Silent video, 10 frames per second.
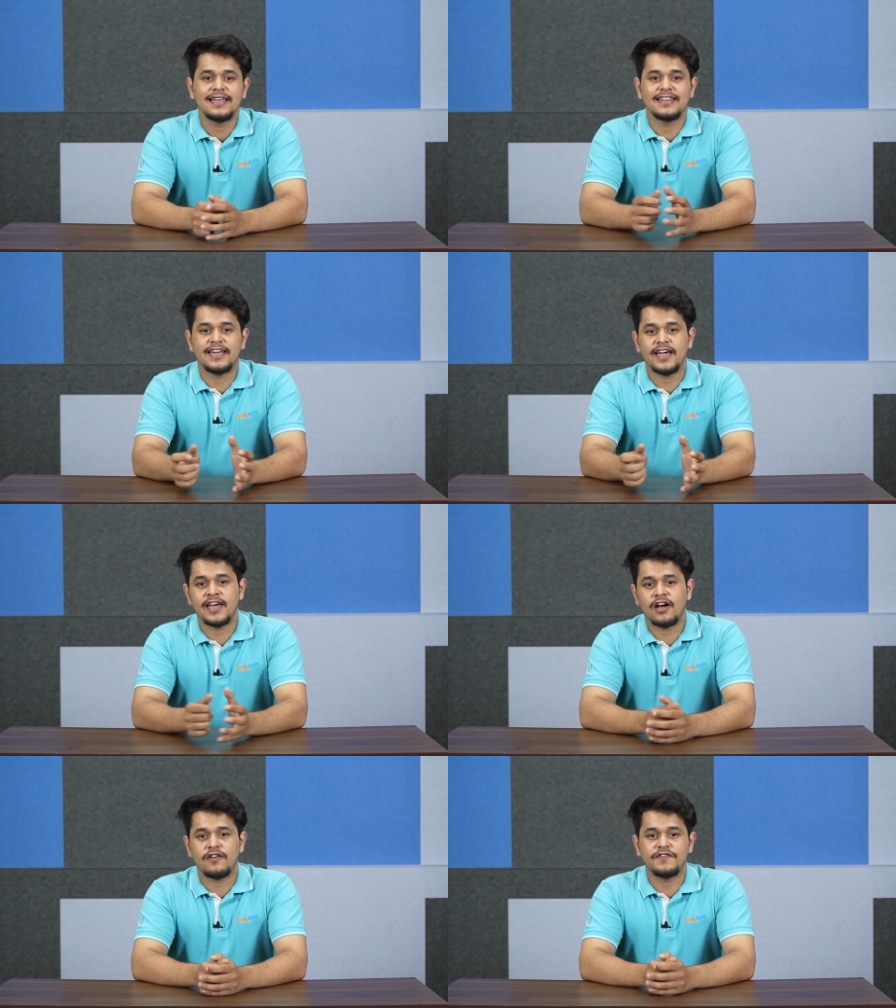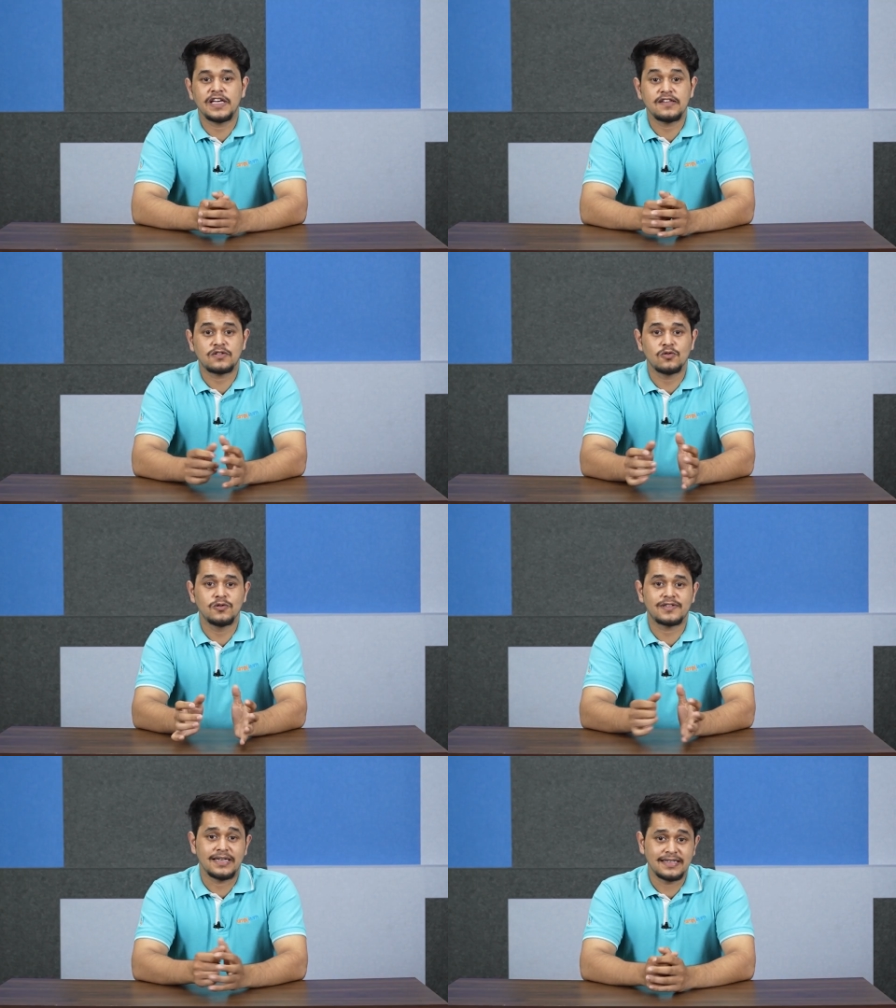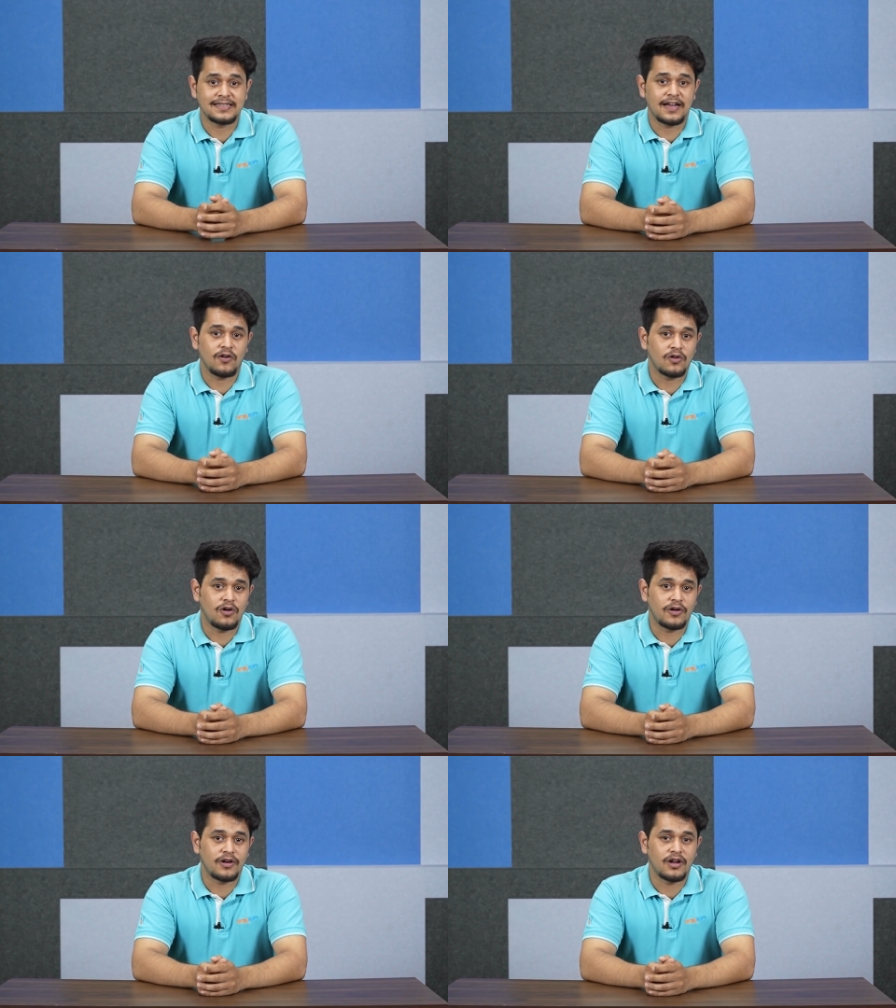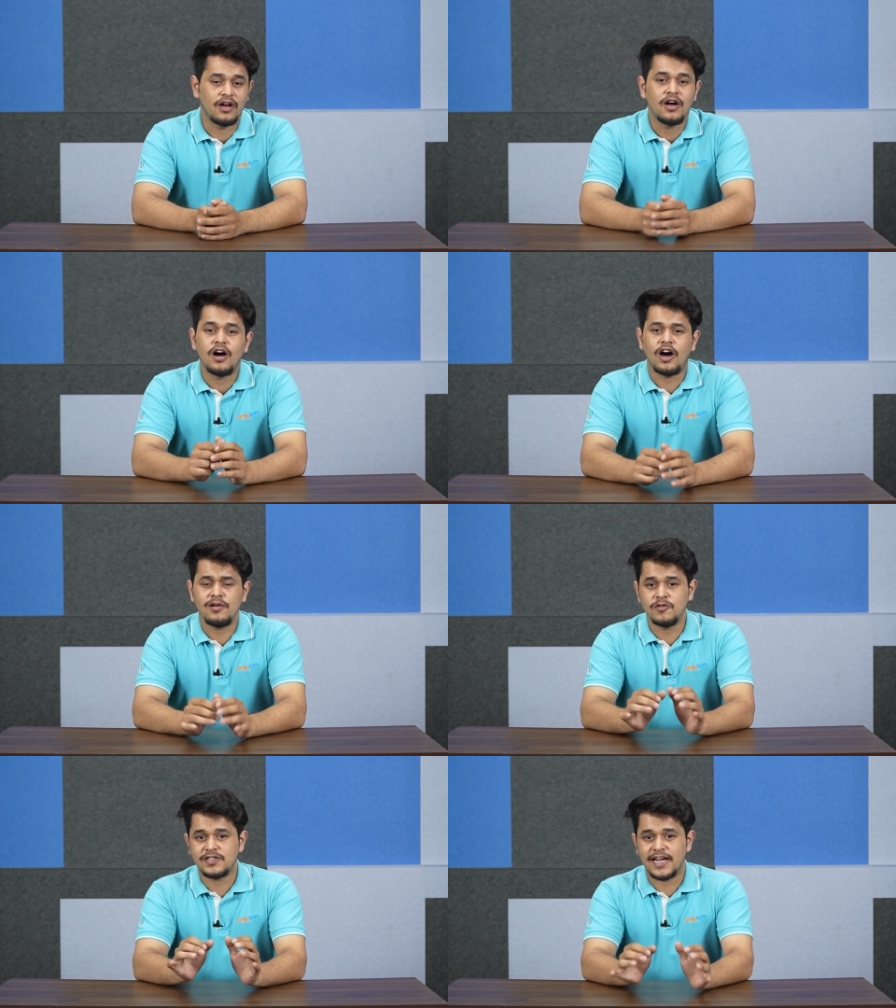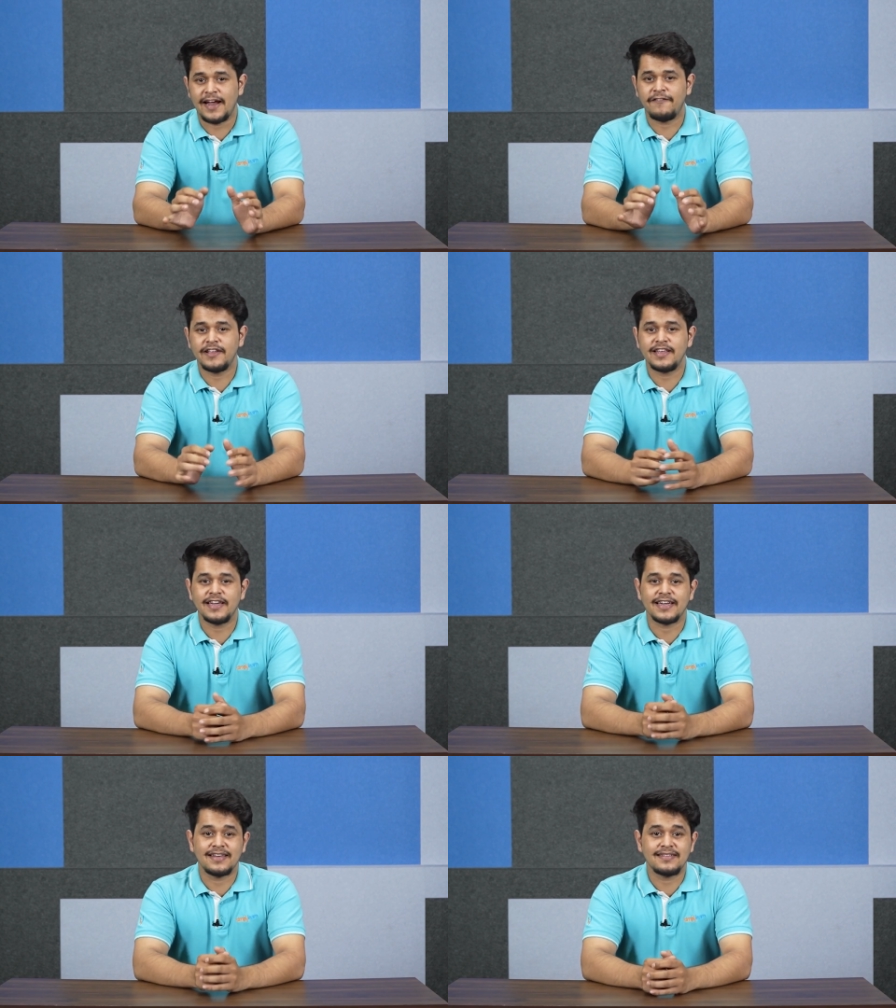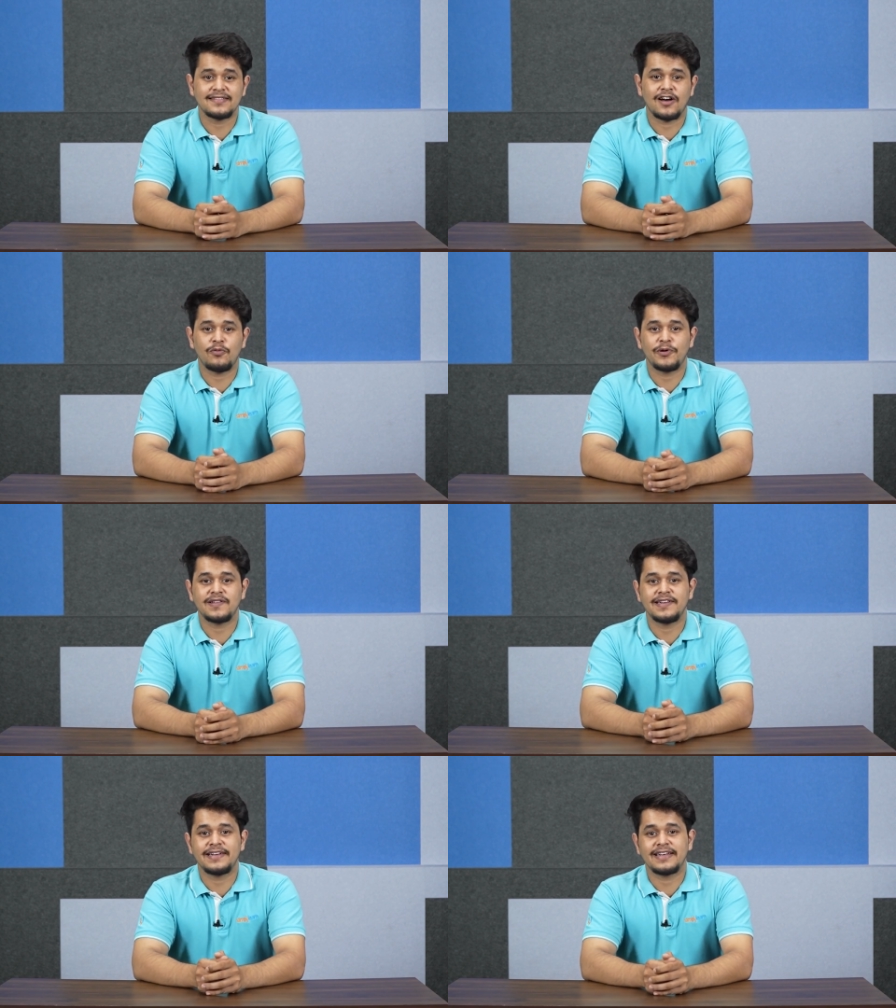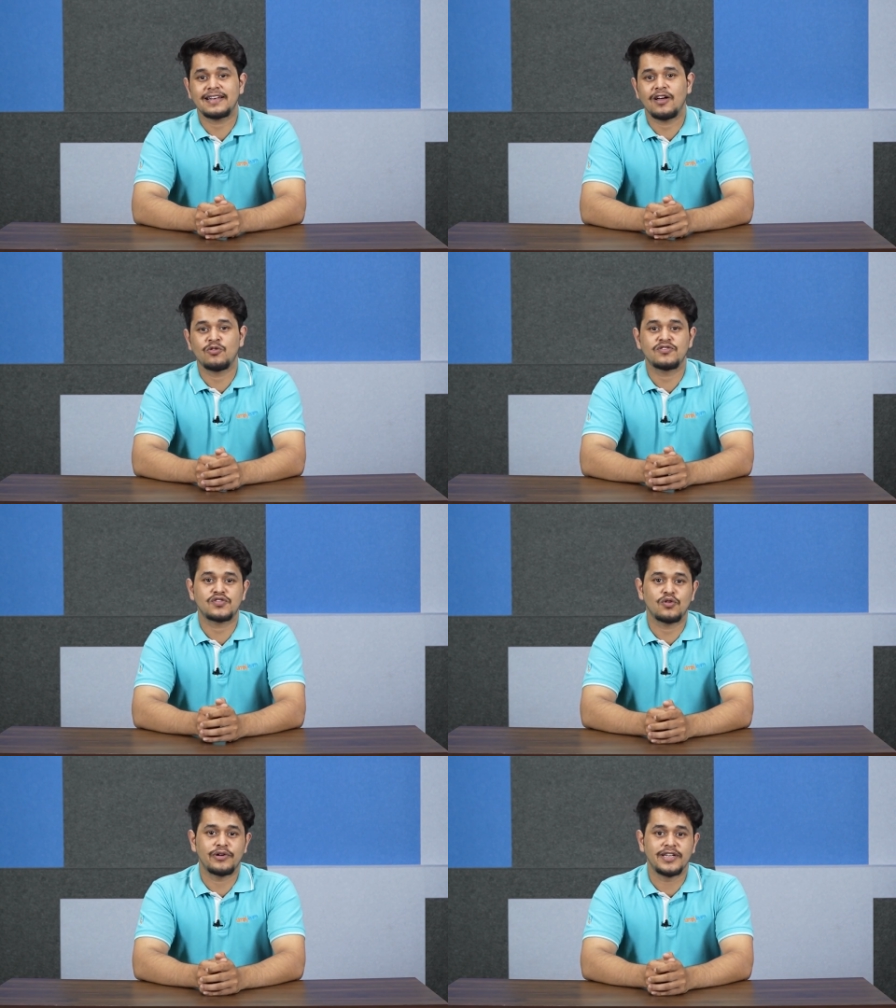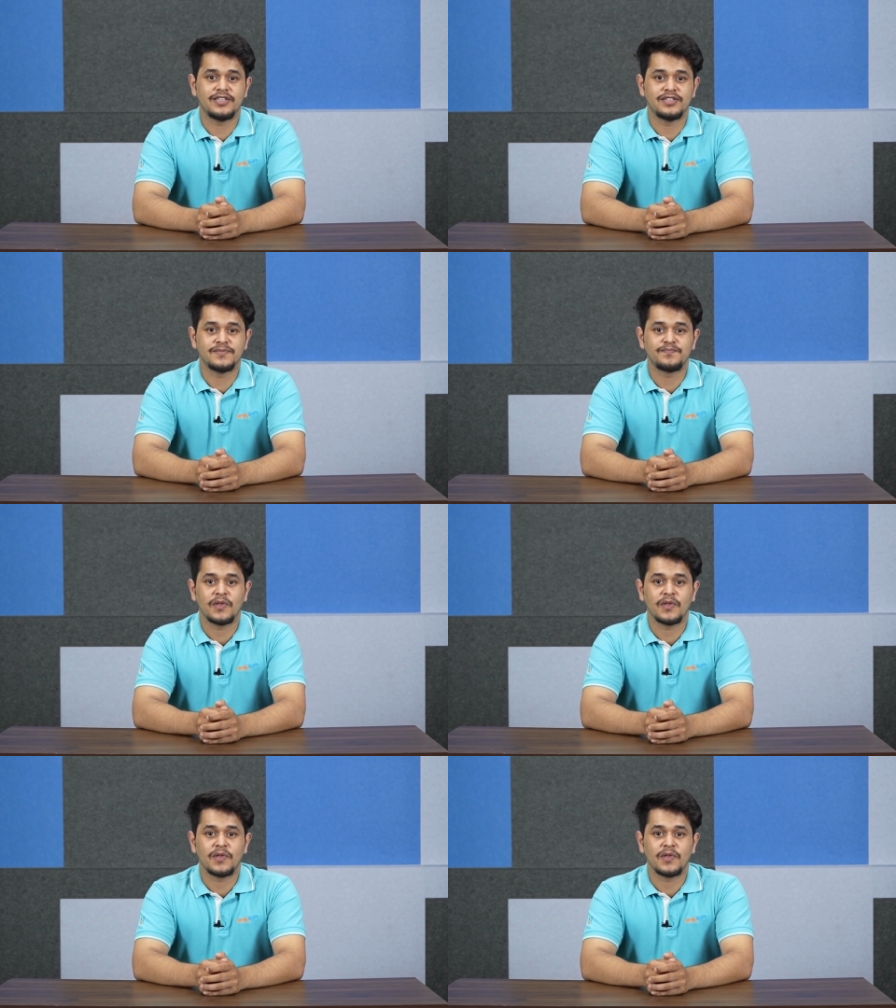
the era of these tools is now gone. Almost everything is now present in cloud storage.